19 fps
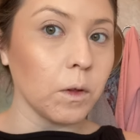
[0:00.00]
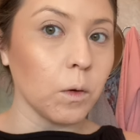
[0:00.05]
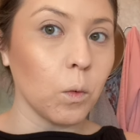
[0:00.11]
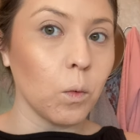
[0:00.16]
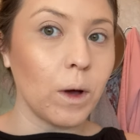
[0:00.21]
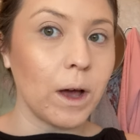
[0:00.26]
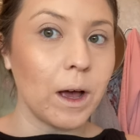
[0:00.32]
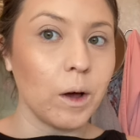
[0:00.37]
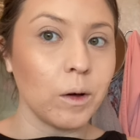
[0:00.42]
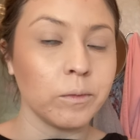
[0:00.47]

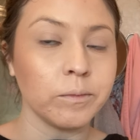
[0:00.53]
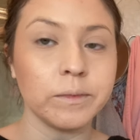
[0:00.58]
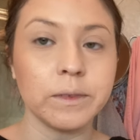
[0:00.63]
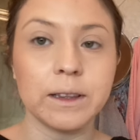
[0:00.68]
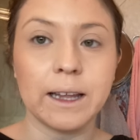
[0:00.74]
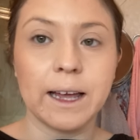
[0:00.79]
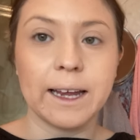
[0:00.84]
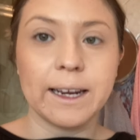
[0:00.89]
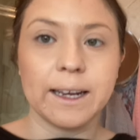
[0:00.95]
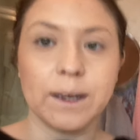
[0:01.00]
Wow,
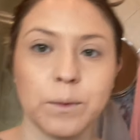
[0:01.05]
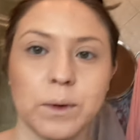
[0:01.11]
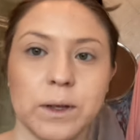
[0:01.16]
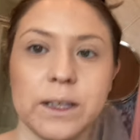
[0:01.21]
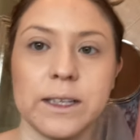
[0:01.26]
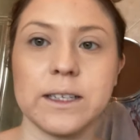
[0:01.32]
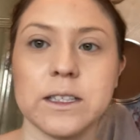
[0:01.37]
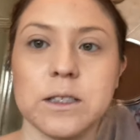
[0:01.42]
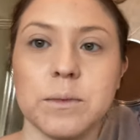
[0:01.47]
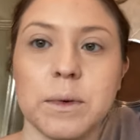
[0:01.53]
lighting really
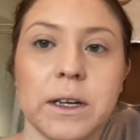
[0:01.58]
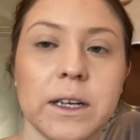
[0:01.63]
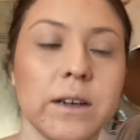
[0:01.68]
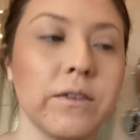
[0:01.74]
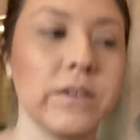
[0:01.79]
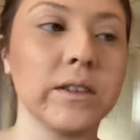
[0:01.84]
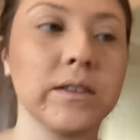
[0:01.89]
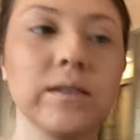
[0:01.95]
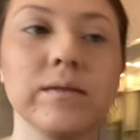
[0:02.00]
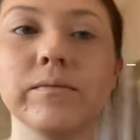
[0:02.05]
does make a
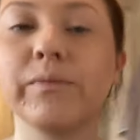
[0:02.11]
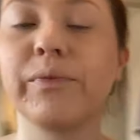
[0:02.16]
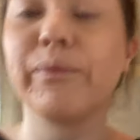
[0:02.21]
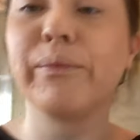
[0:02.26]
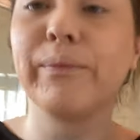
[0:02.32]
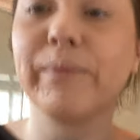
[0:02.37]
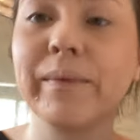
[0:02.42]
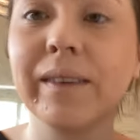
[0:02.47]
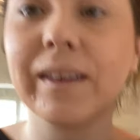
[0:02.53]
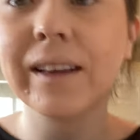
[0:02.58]
difference.
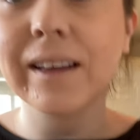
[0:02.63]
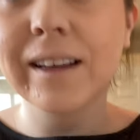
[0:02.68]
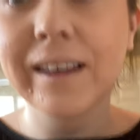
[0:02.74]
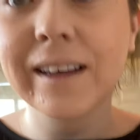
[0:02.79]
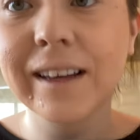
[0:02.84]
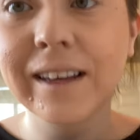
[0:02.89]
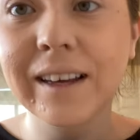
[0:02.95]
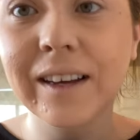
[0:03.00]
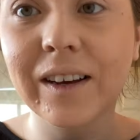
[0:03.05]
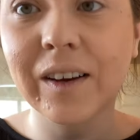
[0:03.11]

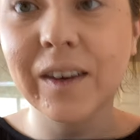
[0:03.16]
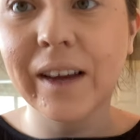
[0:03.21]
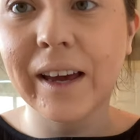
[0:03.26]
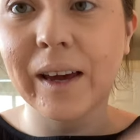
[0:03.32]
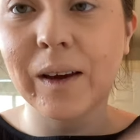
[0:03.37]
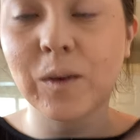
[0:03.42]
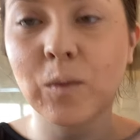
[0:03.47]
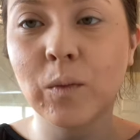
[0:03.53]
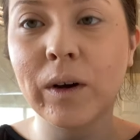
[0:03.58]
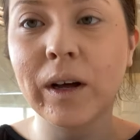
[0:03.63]

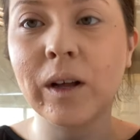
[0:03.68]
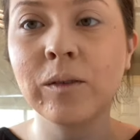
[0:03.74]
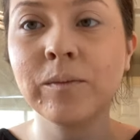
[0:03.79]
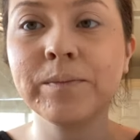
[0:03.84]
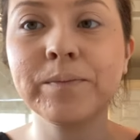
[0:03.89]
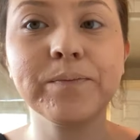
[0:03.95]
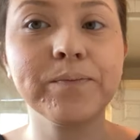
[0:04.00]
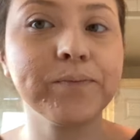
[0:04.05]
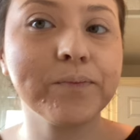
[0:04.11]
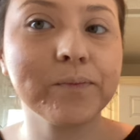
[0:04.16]
Okay, well,
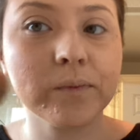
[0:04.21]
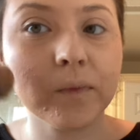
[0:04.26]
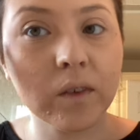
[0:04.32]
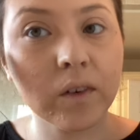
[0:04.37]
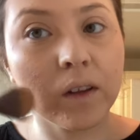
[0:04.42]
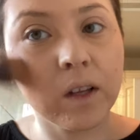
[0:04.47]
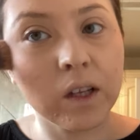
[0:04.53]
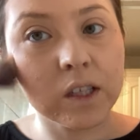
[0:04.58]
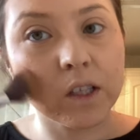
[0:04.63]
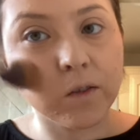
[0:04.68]
it
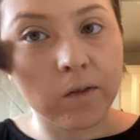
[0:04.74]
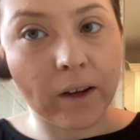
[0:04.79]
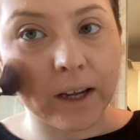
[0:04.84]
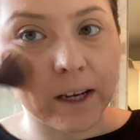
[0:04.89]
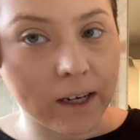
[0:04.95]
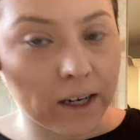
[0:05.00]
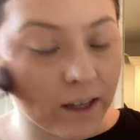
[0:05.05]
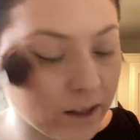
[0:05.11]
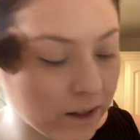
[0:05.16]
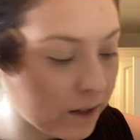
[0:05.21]
looks fine,
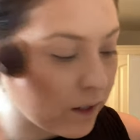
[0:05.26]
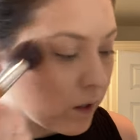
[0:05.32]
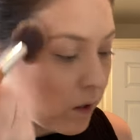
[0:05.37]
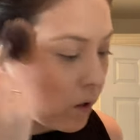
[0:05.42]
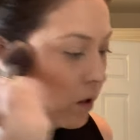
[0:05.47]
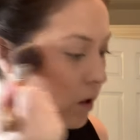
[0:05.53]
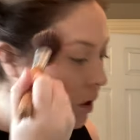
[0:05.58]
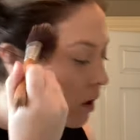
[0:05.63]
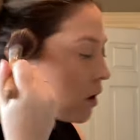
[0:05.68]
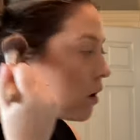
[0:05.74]
I think.
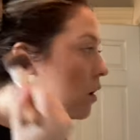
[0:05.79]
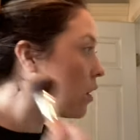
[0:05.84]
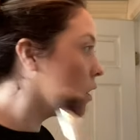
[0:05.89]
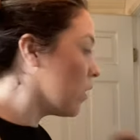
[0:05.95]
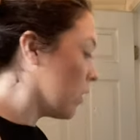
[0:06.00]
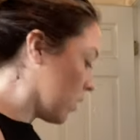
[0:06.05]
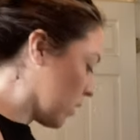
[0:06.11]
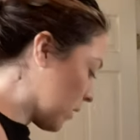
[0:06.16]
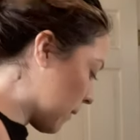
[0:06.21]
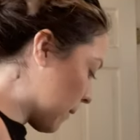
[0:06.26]

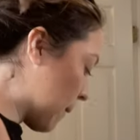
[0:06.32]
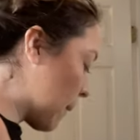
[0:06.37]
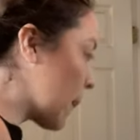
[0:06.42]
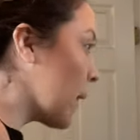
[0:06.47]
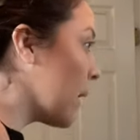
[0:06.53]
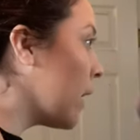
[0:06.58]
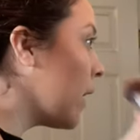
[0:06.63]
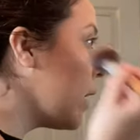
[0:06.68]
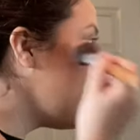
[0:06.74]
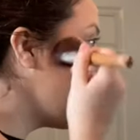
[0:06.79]

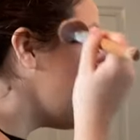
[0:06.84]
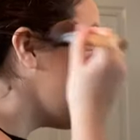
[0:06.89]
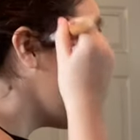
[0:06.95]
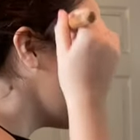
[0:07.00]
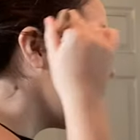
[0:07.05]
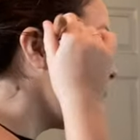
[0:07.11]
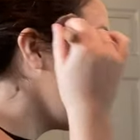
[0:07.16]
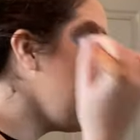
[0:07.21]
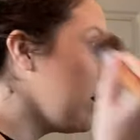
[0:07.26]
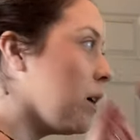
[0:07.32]
Hi, puppy.